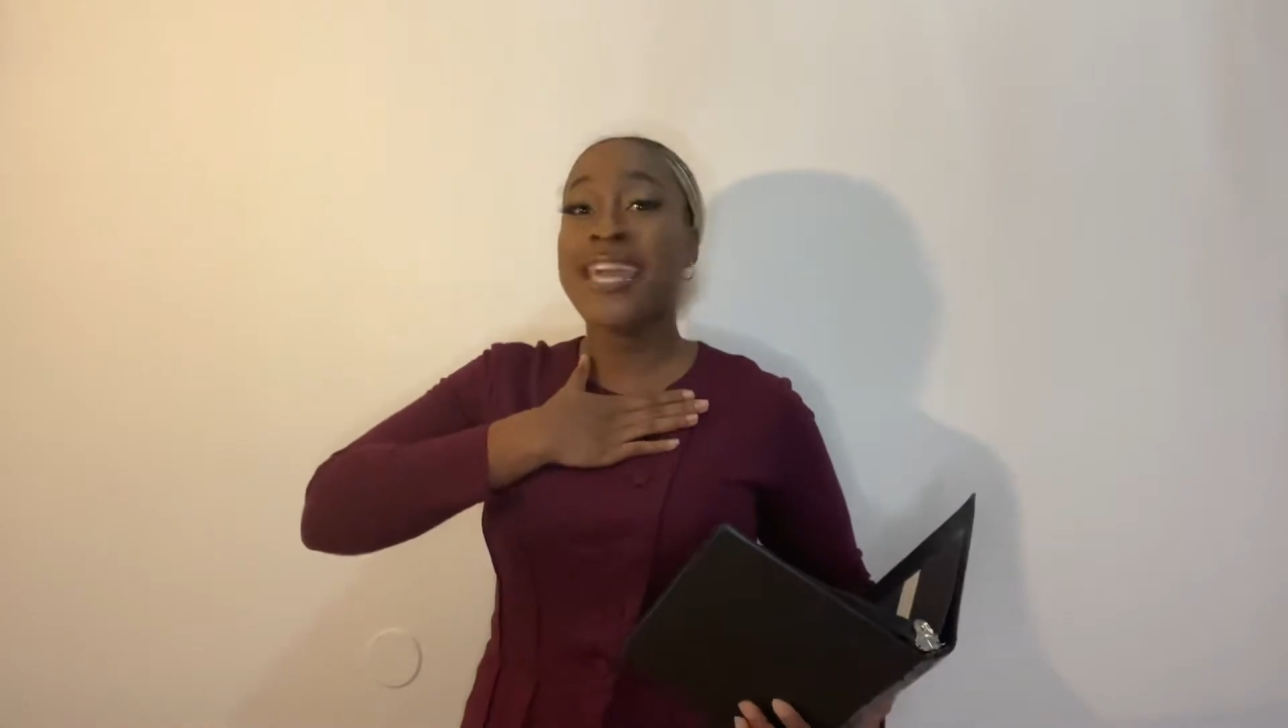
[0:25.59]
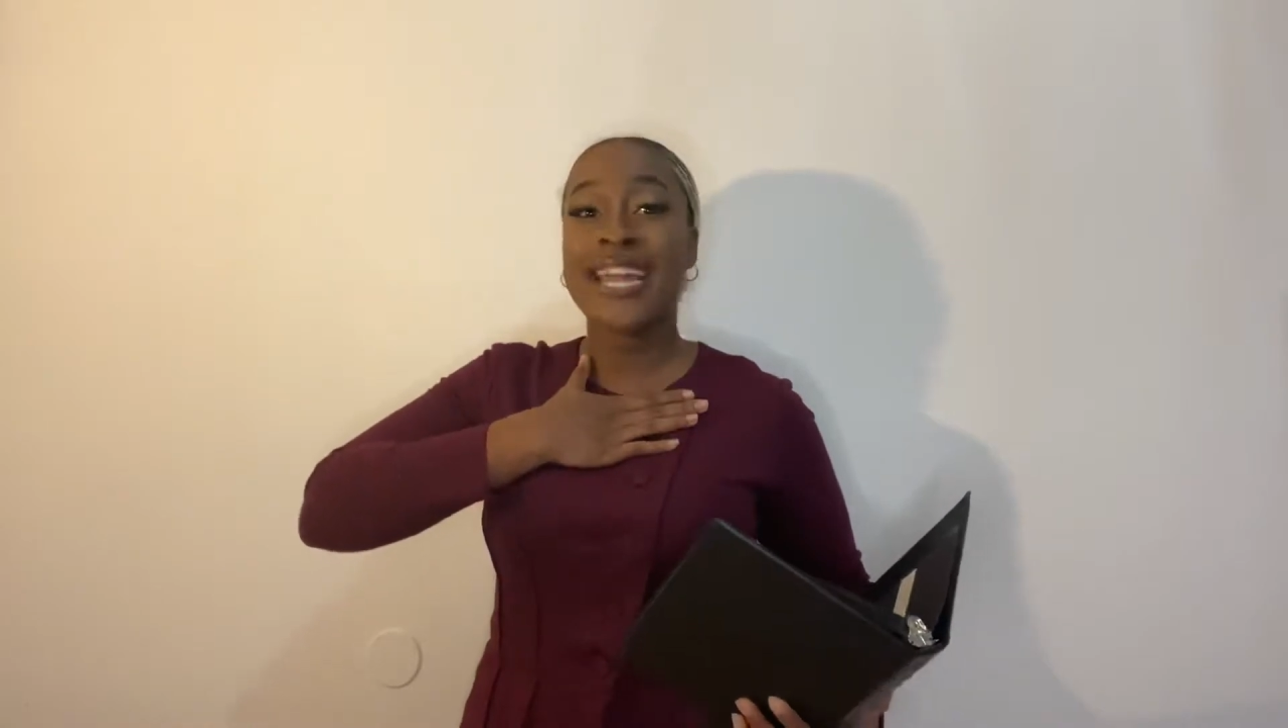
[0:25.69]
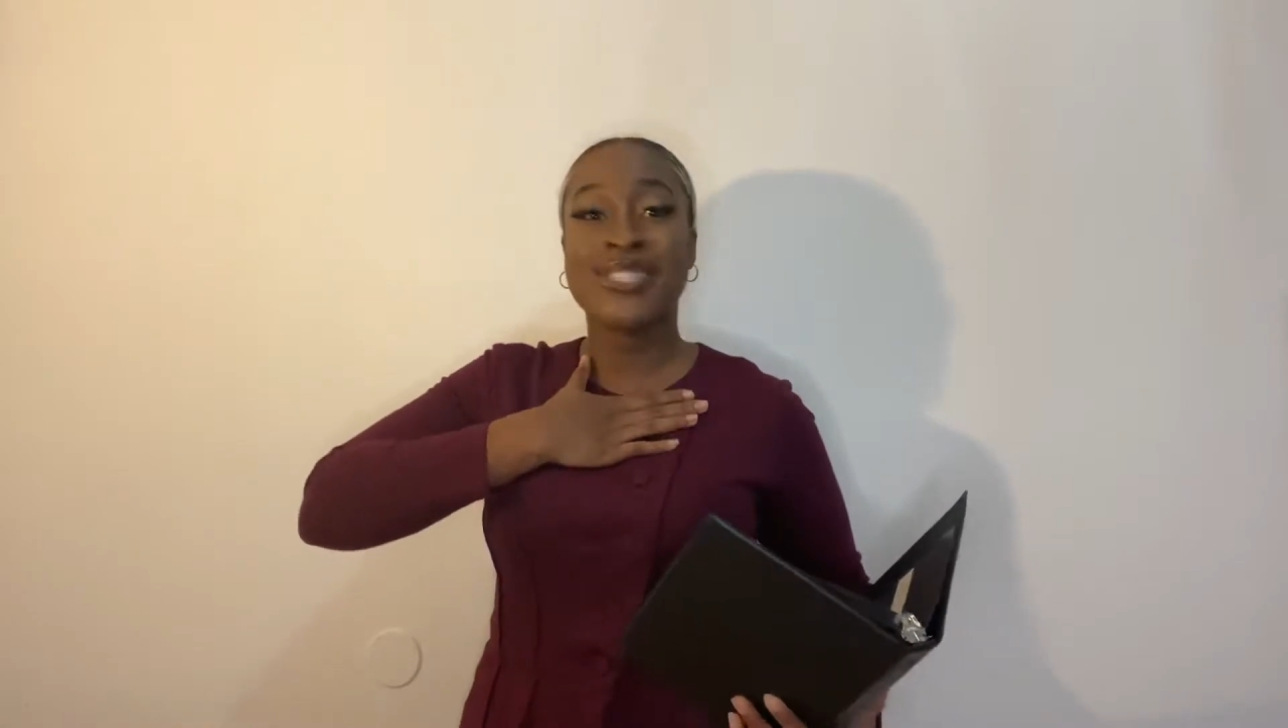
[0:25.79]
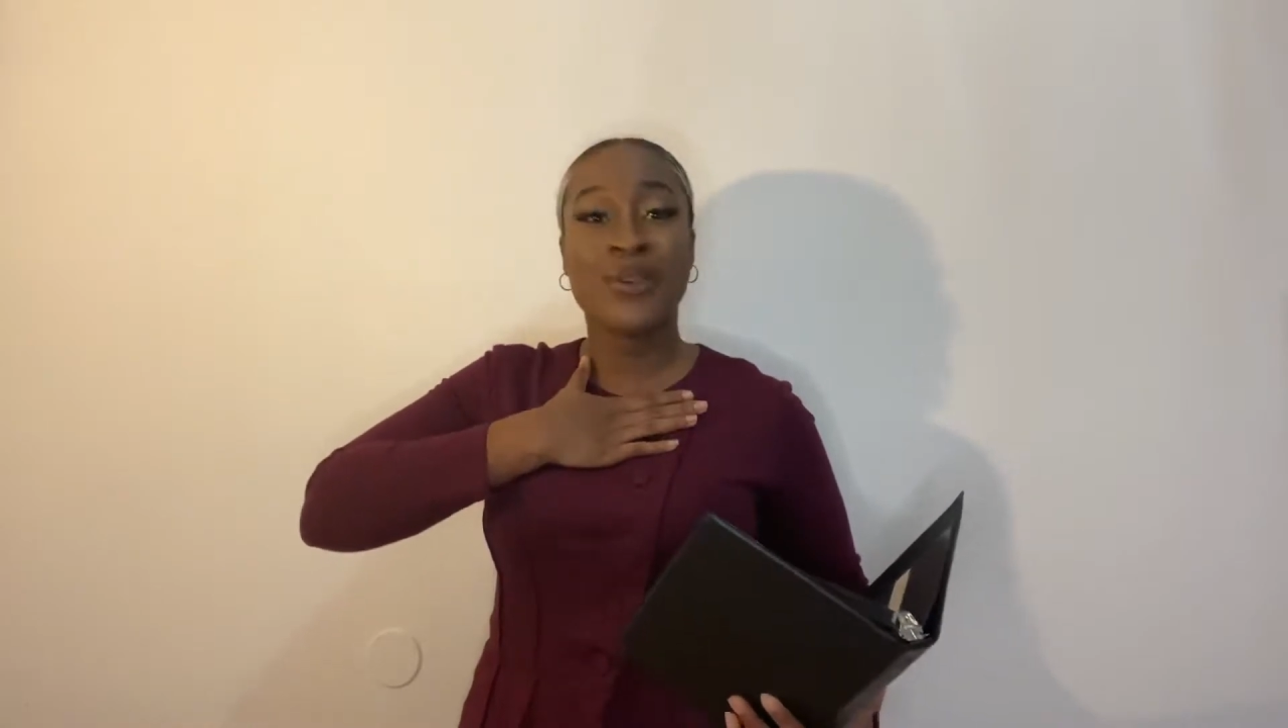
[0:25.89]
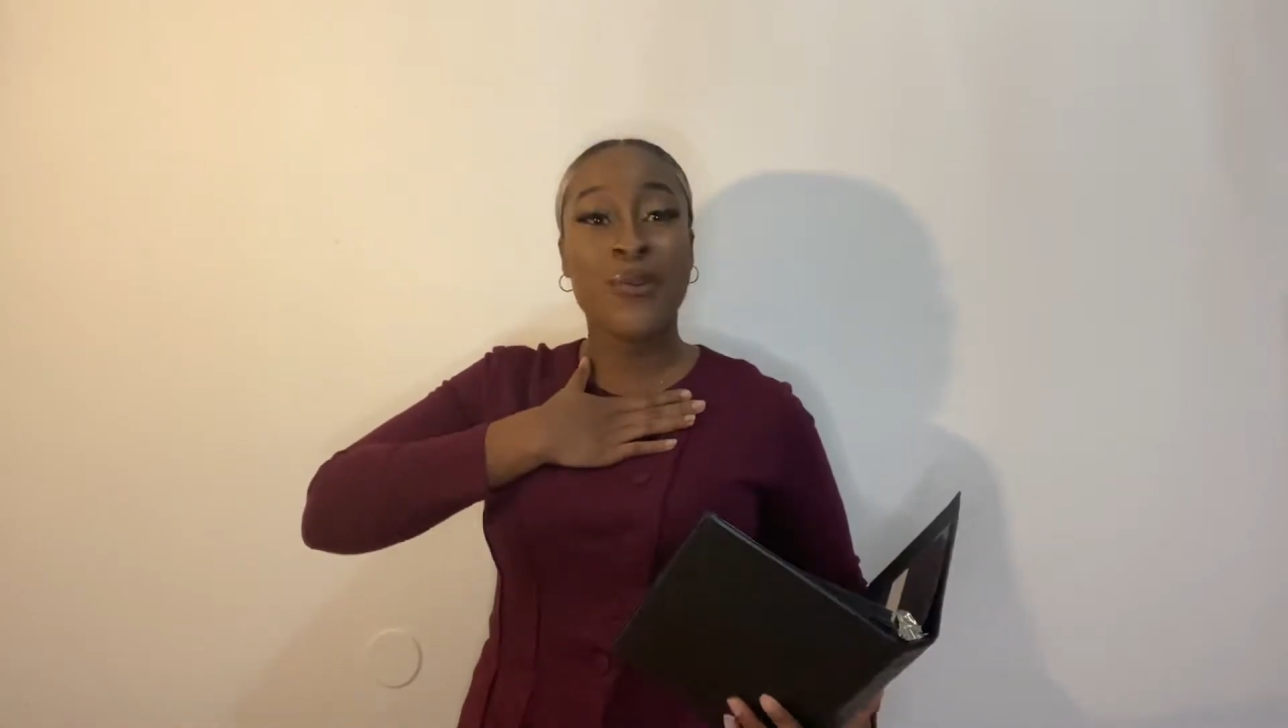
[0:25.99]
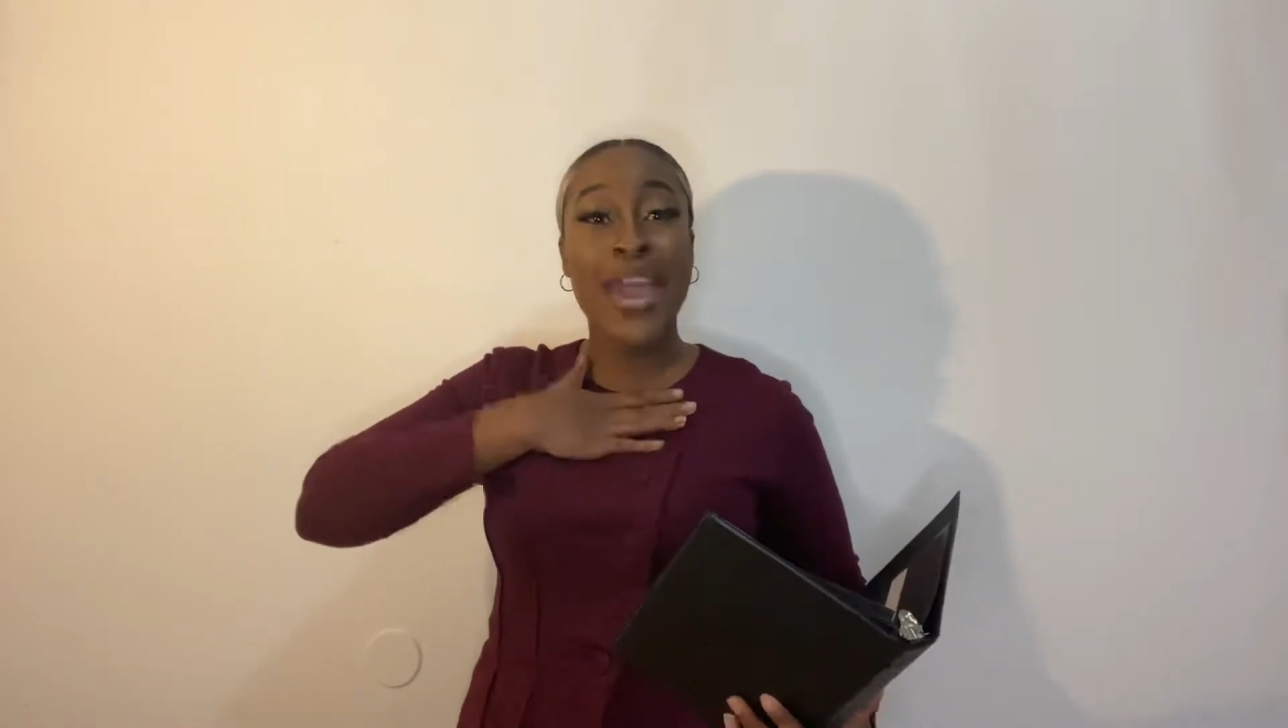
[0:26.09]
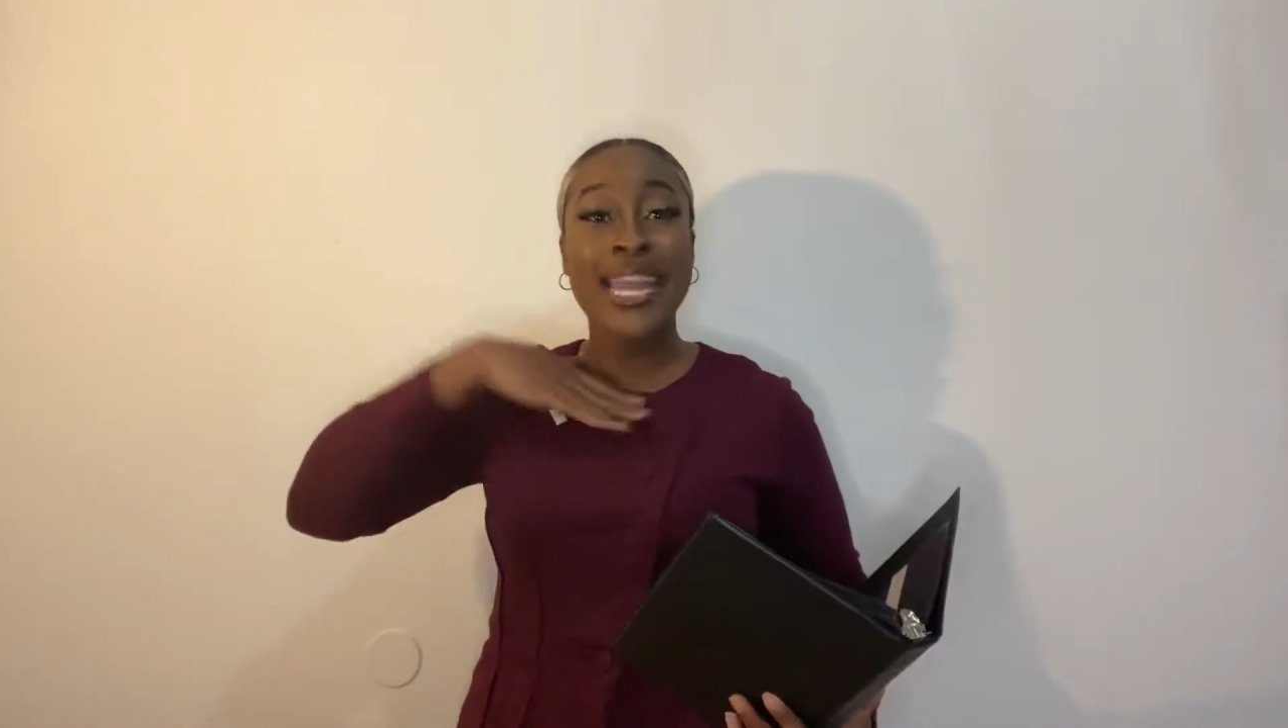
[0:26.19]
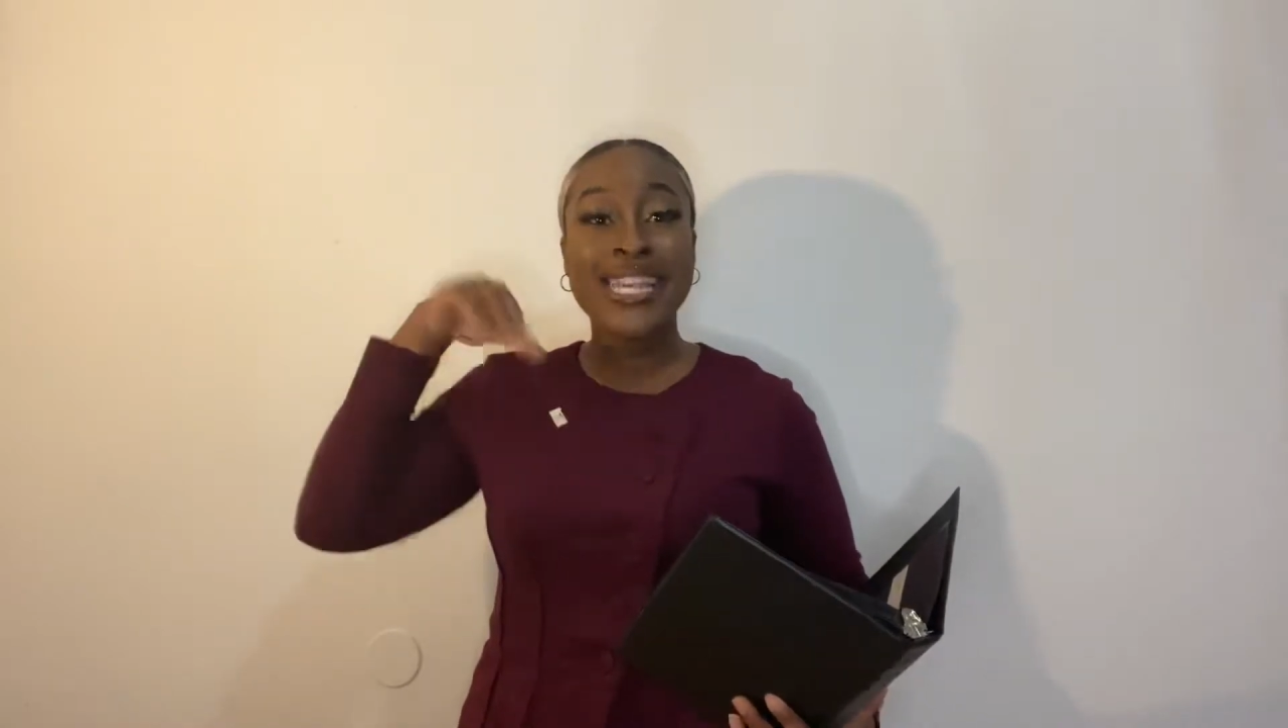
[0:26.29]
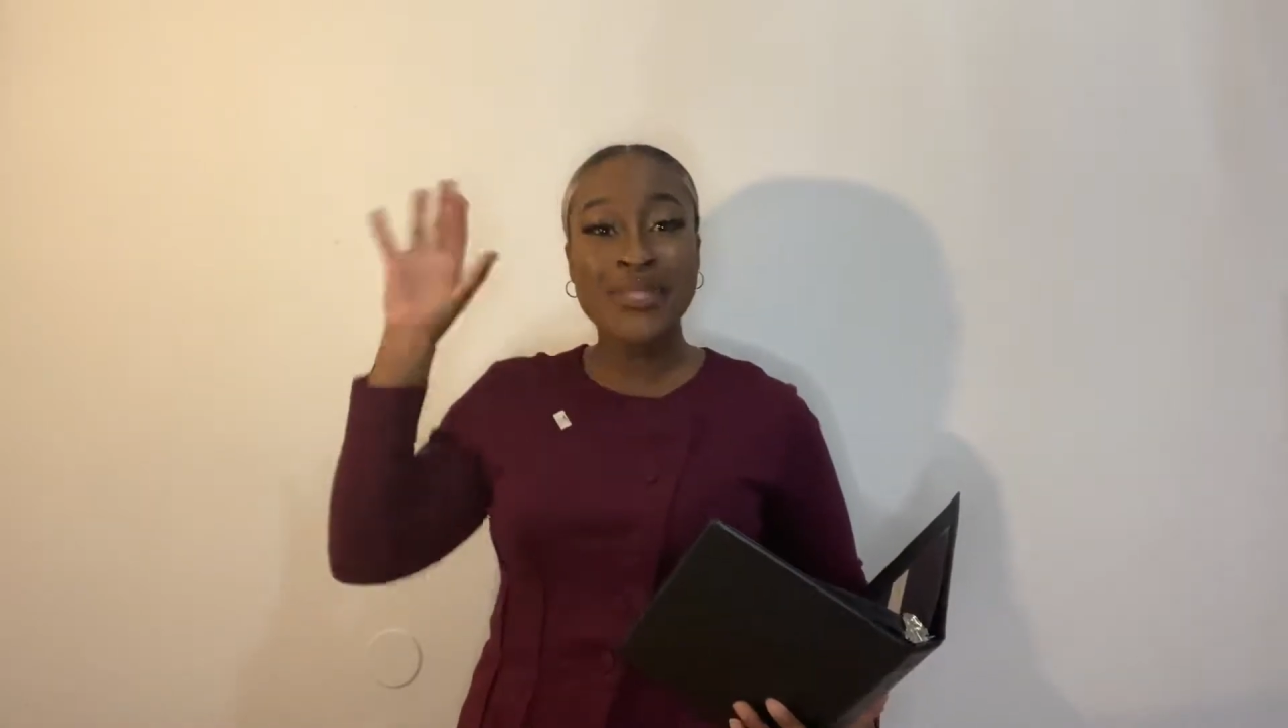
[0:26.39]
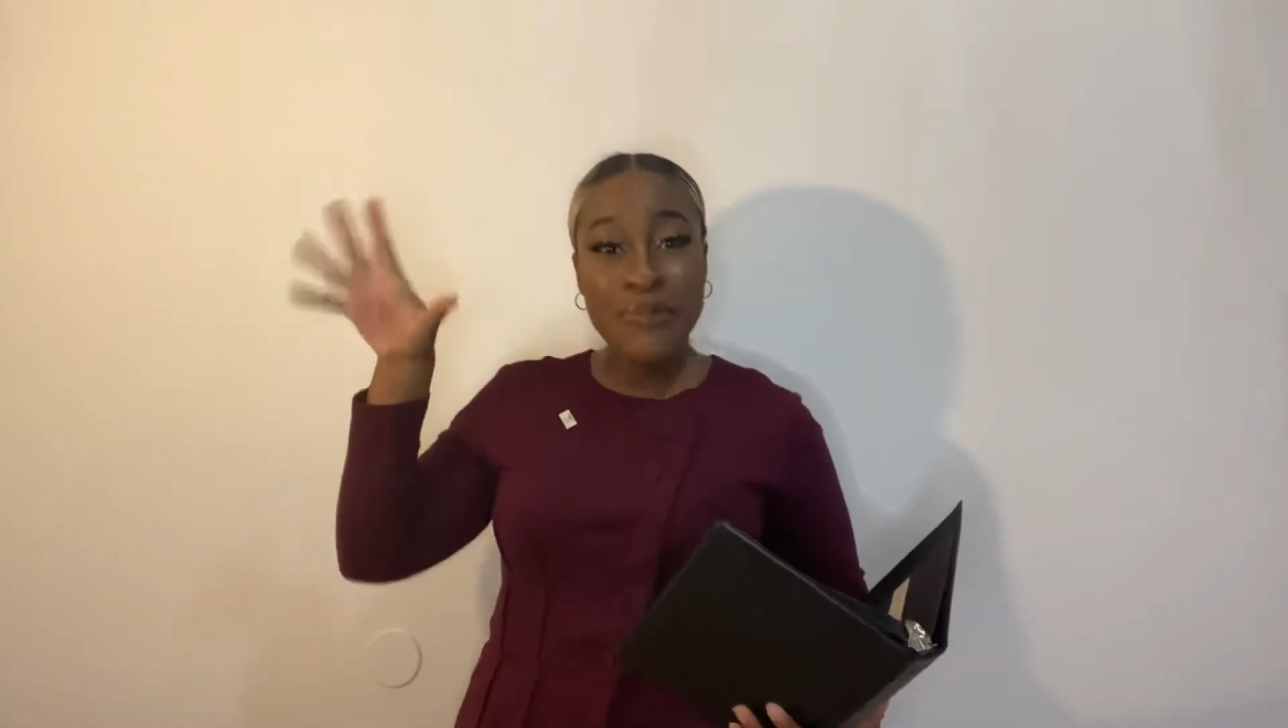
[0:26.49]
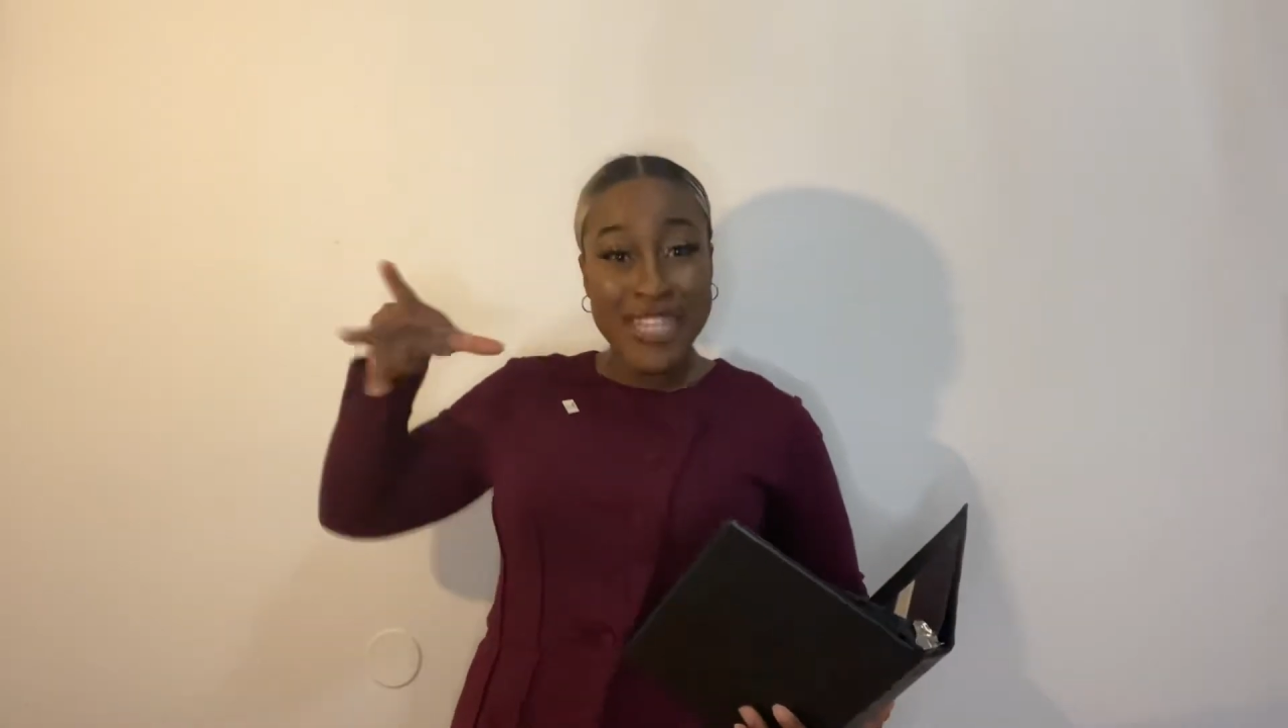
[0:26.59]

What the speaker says: next greatest